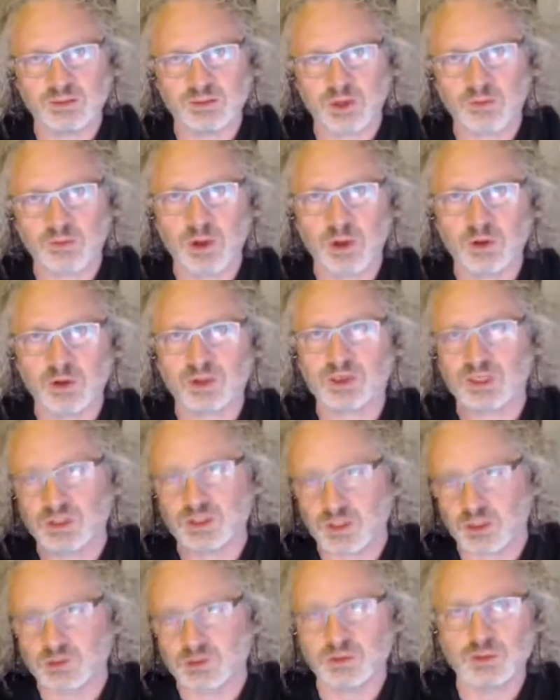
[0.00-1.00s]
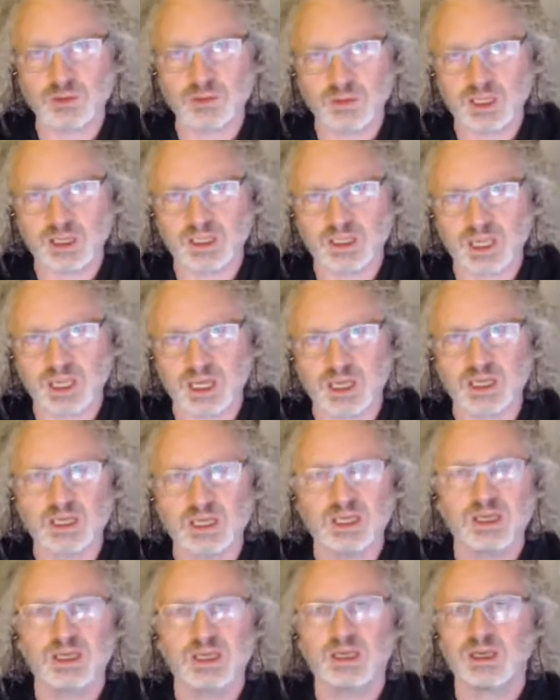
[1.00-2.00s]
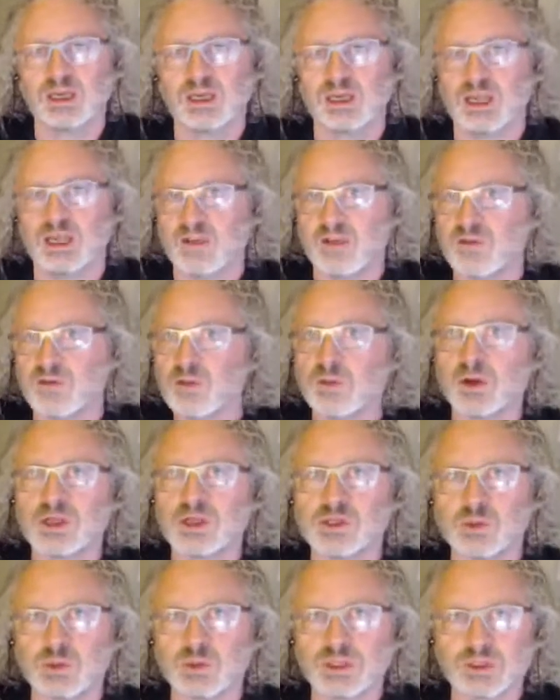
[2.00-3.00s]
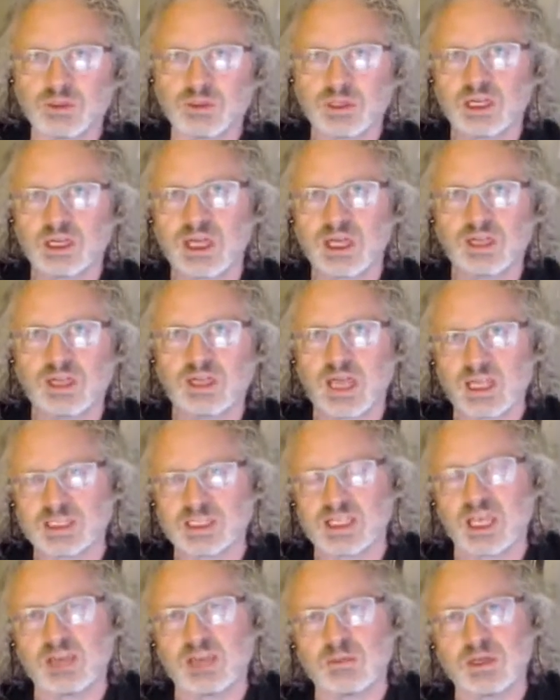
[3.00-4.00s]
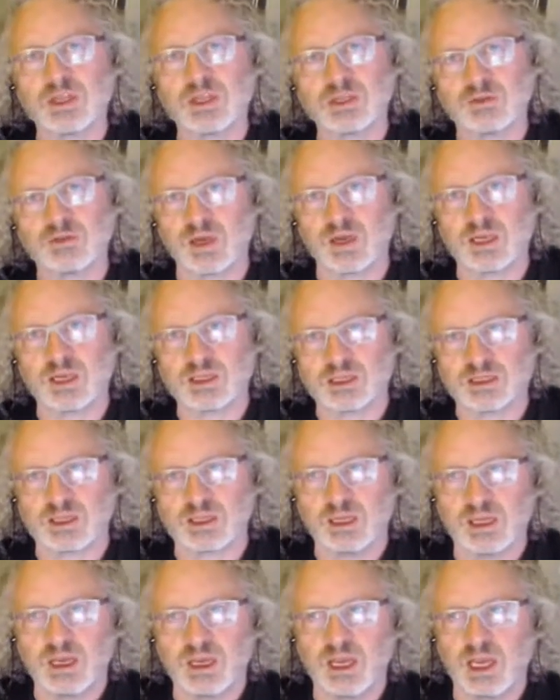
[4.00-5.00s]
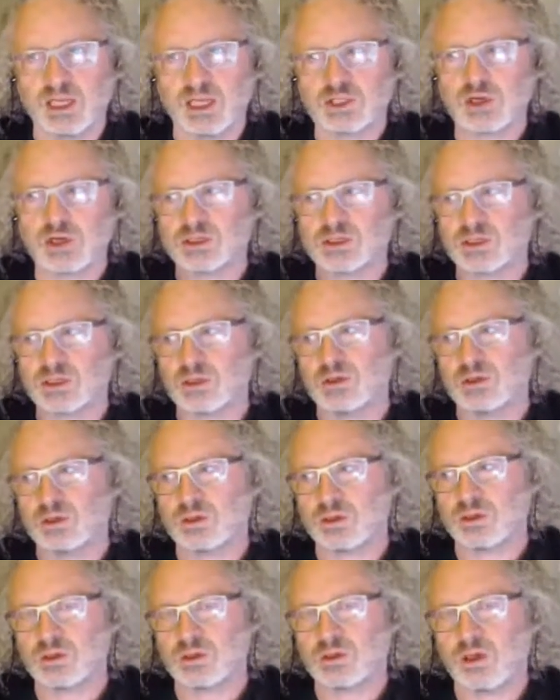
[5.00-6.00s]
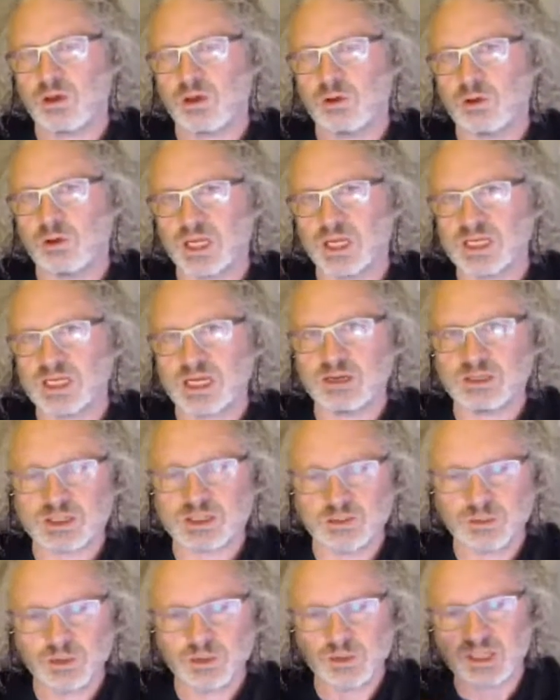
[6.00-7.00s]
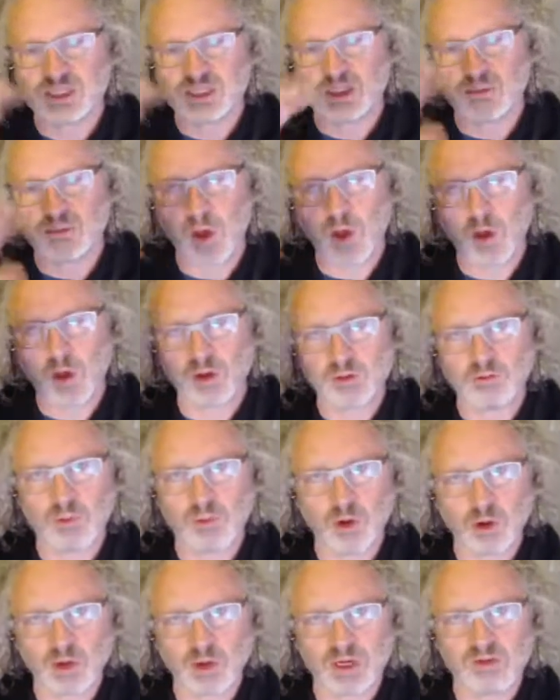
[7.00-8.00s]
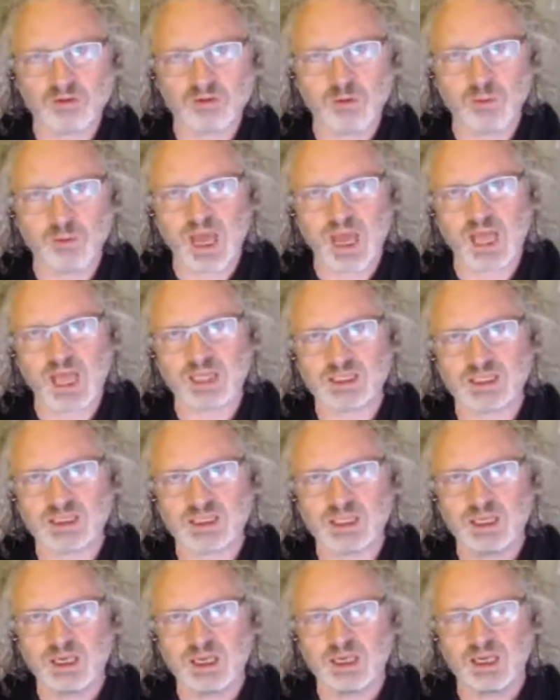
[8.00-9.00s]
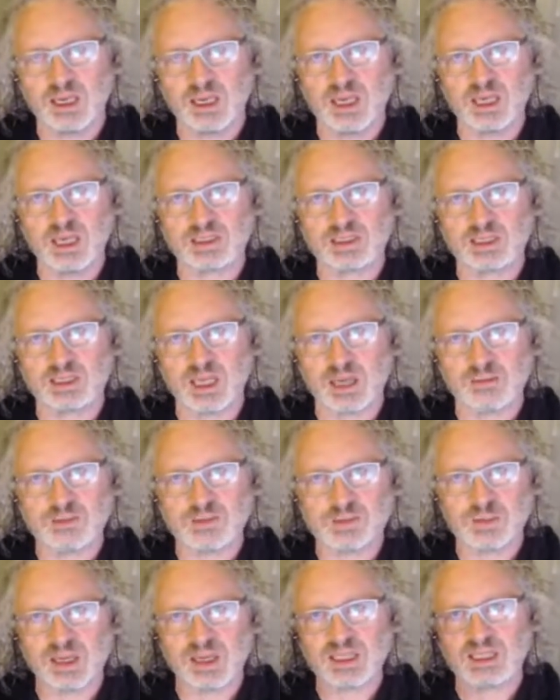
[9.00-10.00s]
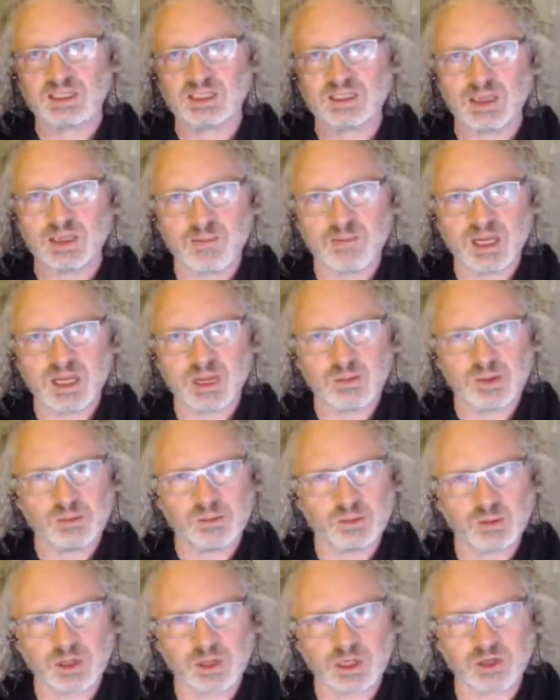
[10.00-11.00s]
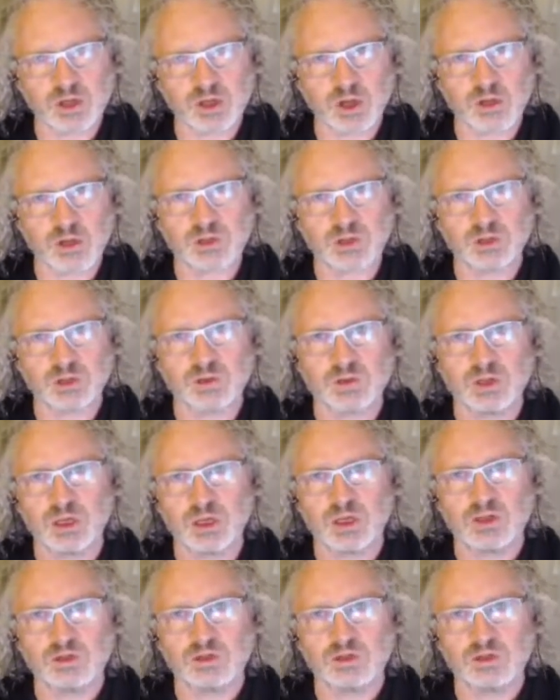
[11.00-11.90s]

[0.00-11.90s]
component that shows all the metadata. Everybody's always looking at that same interface. And so the whole idea is to build these component block level parts as spaces that many people can go to